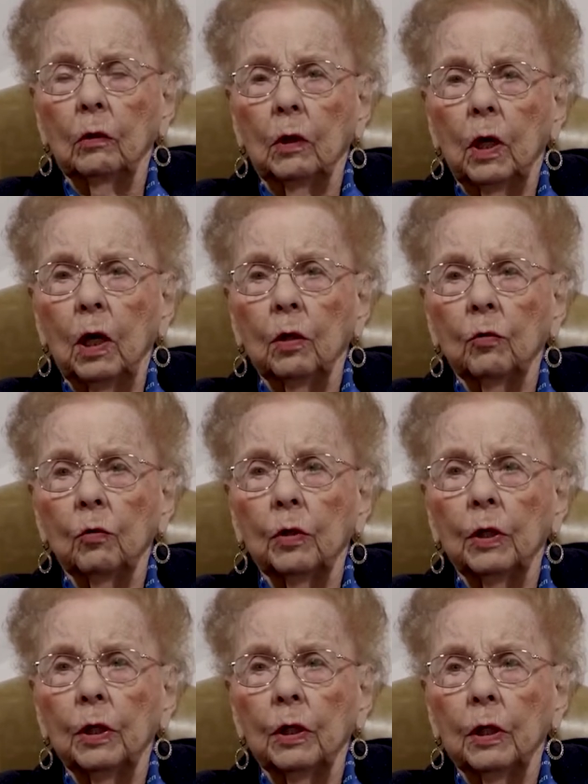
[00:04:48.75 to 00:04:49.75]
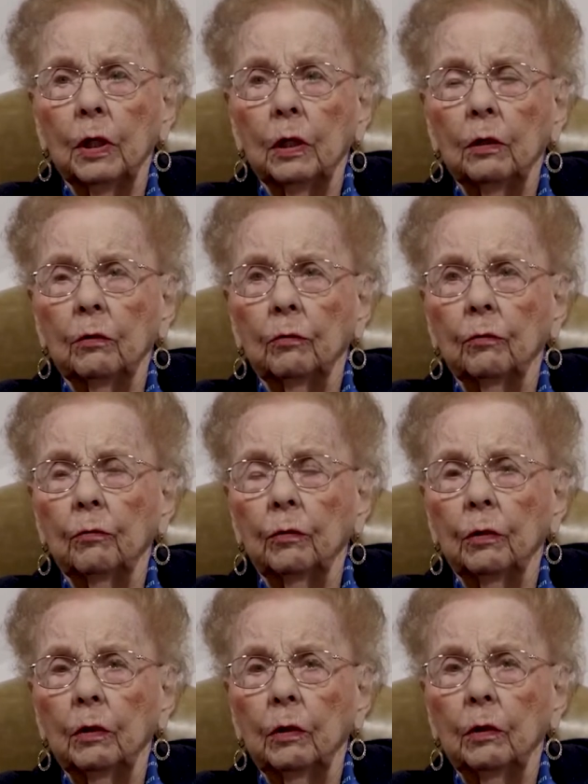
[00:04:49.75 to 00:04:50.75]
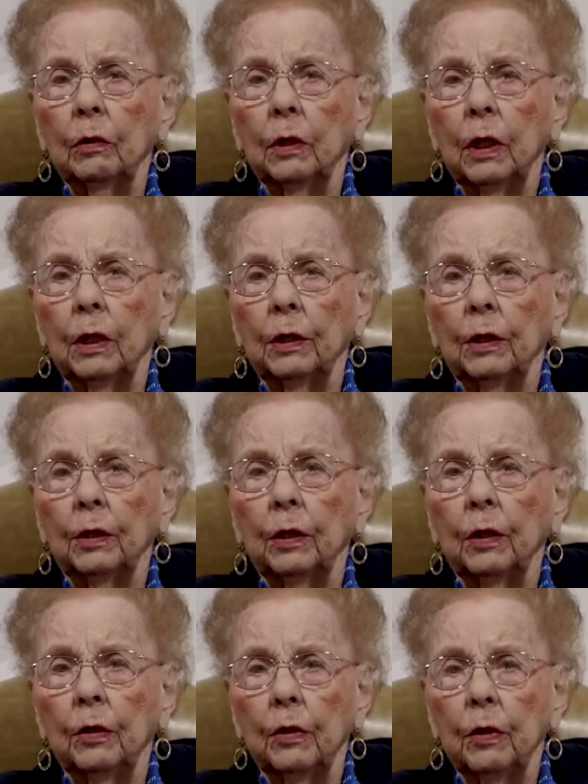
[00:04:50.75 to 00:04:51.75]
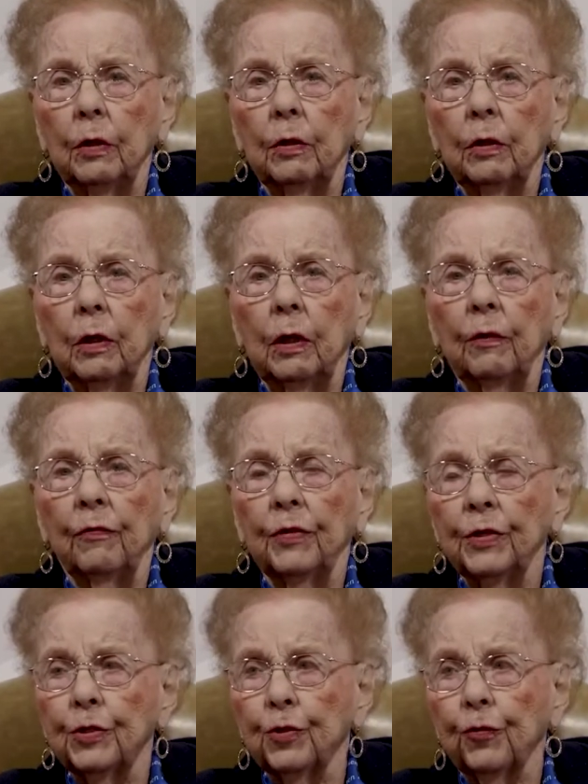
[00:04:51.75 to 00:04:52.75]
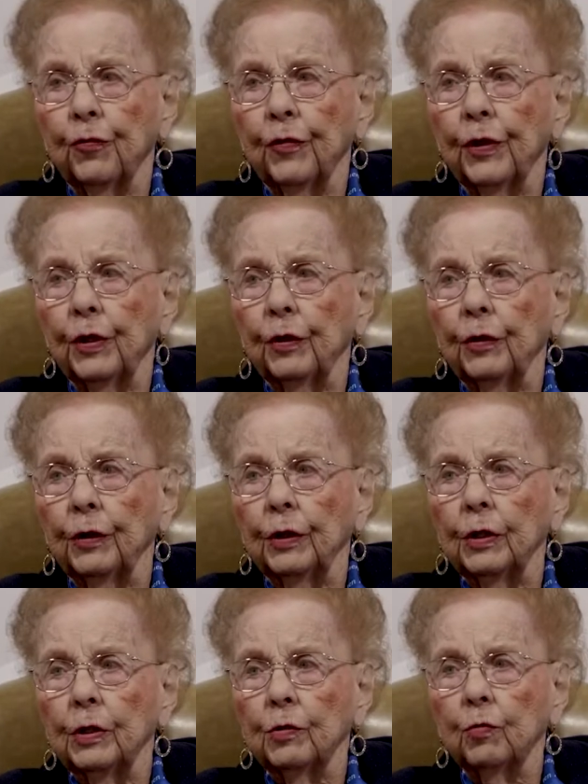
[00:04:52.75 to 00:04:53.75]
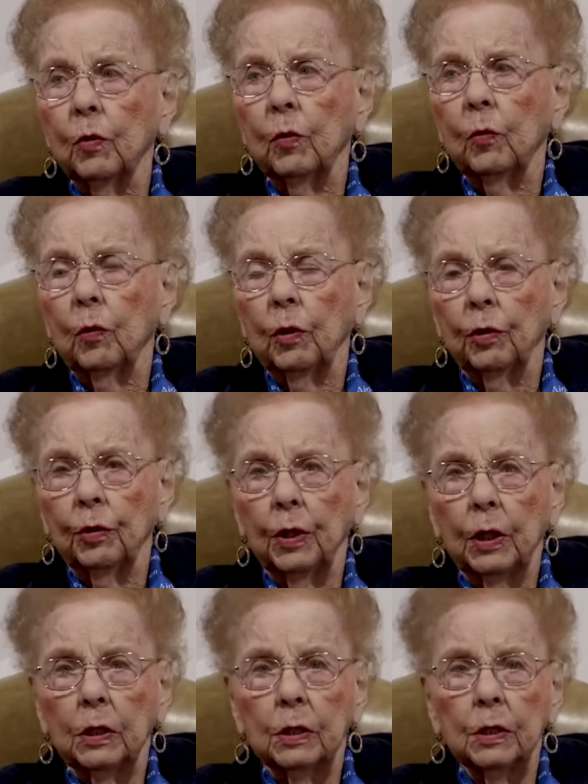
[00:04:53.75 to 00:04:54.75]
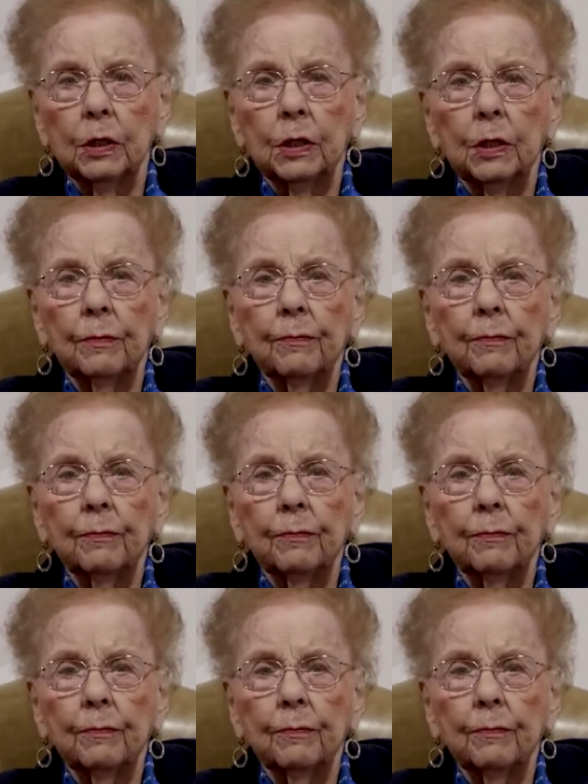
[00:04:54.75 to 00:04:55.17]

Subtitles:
Cochran and I got a venture field in Sweetwater, Texas.